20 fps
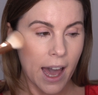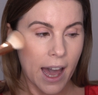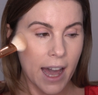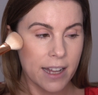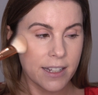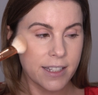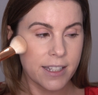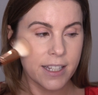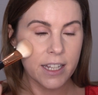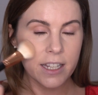
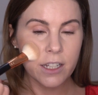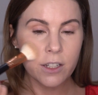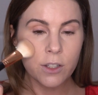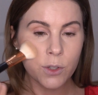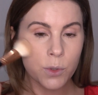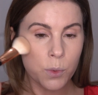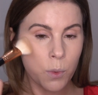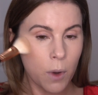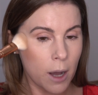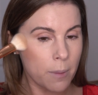I did
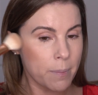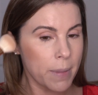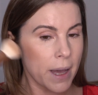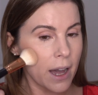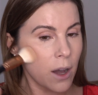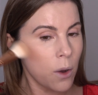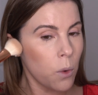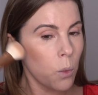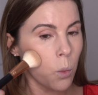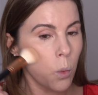swap
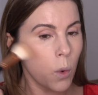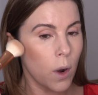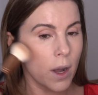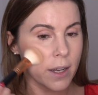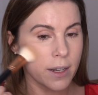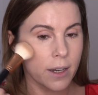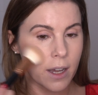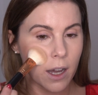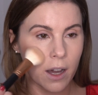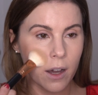out
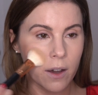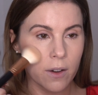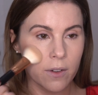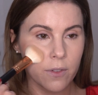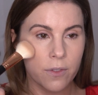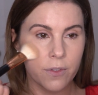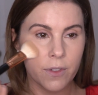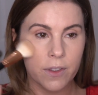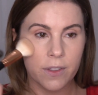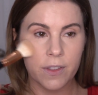one
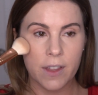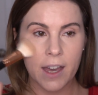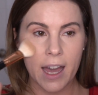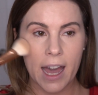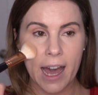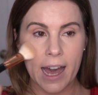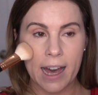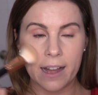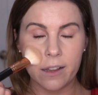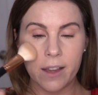of the
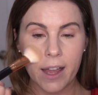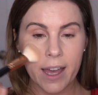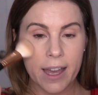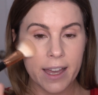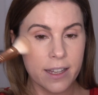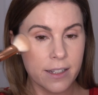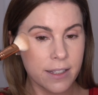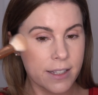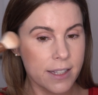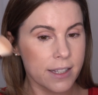
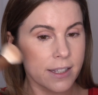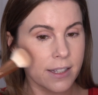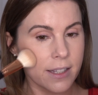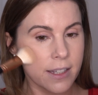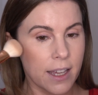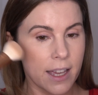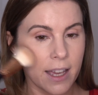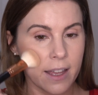highlights